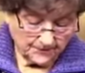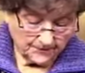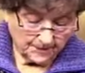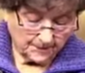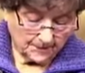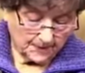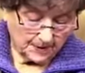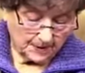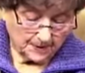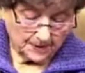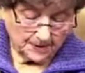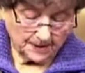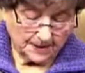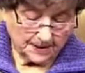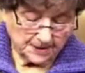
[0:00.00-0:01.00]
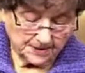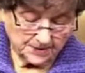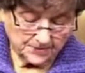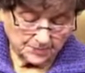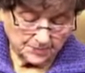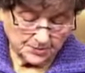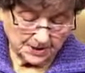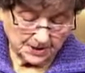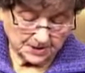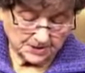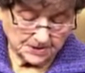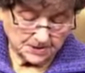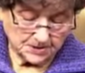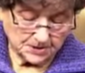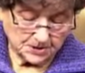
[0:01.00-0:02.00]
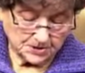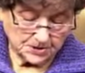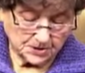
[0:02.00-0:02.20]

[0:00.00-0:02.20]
here from Gladys from Jackson